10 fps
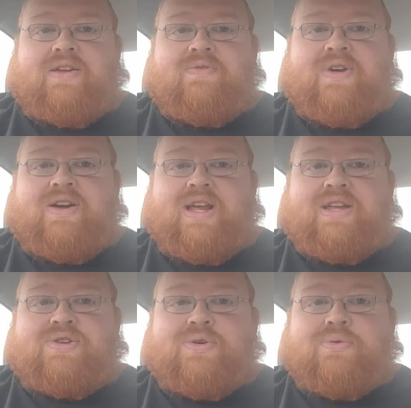very
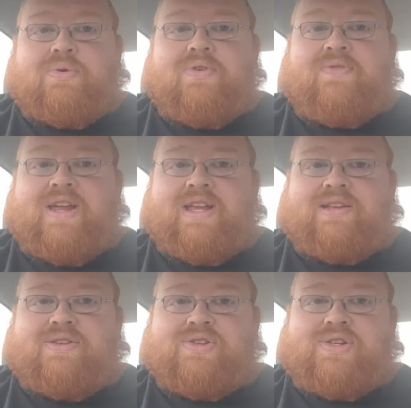into
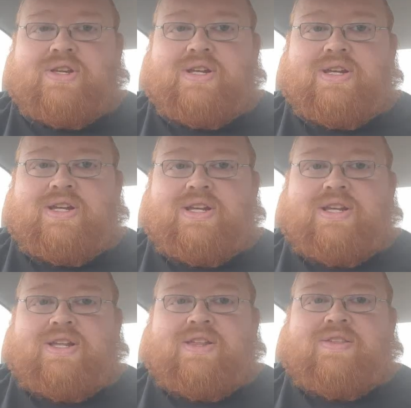revenge.
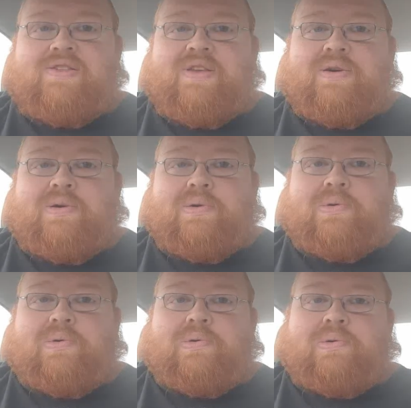
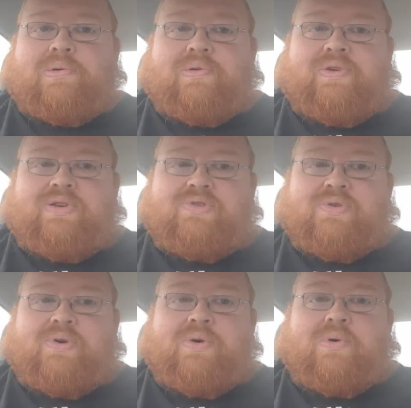So if you
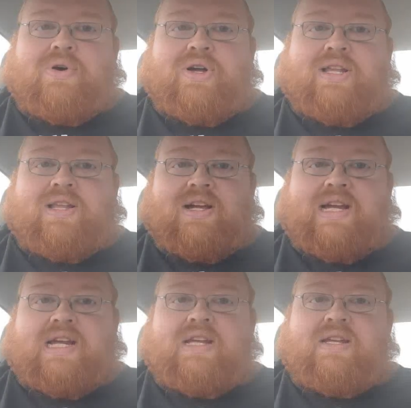destroy one,
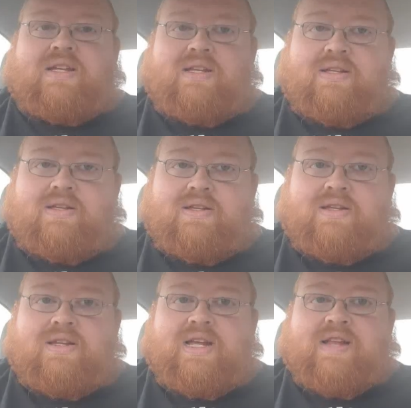like,
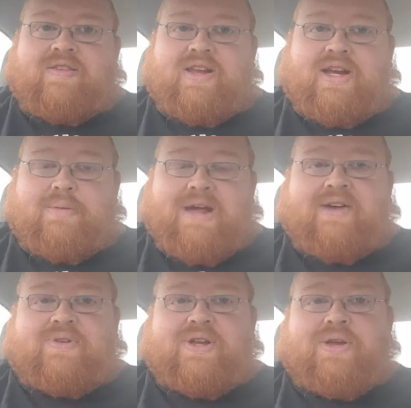it's going to come
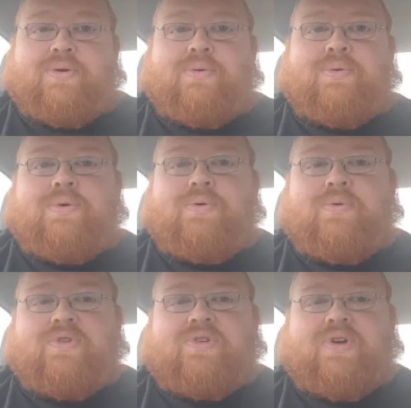after you
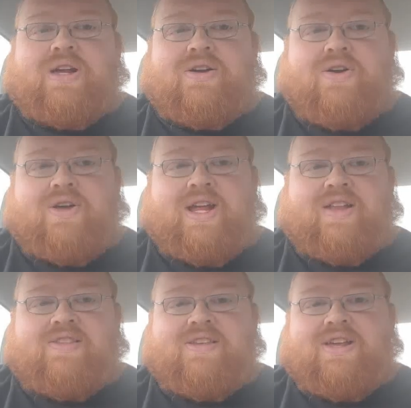once it
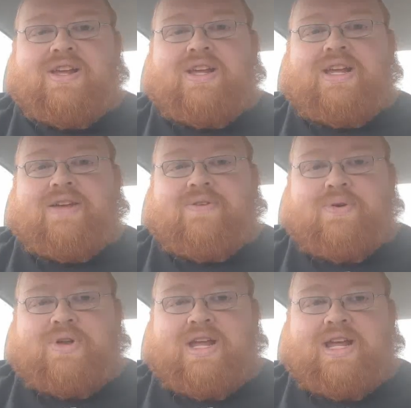reincarnates. If
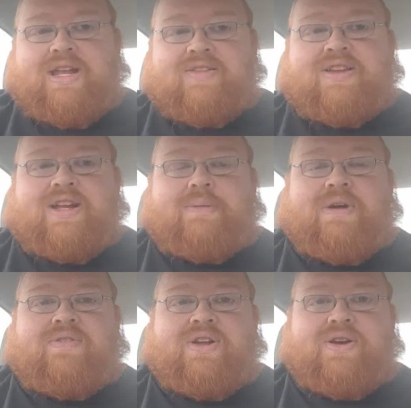you're dead, it's going to come
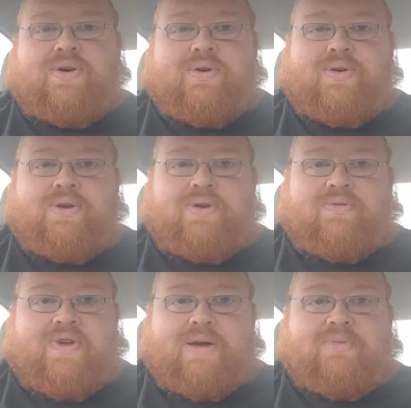after your
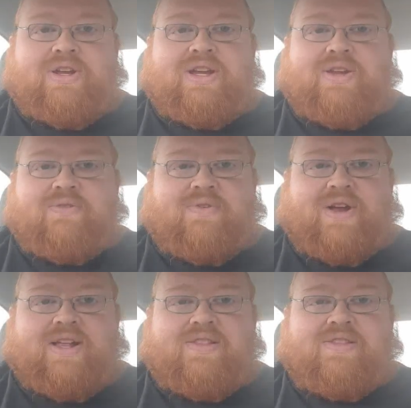family, your
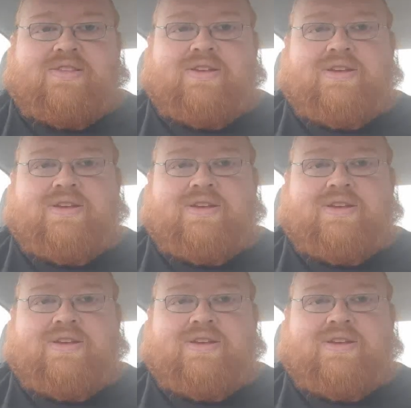friends,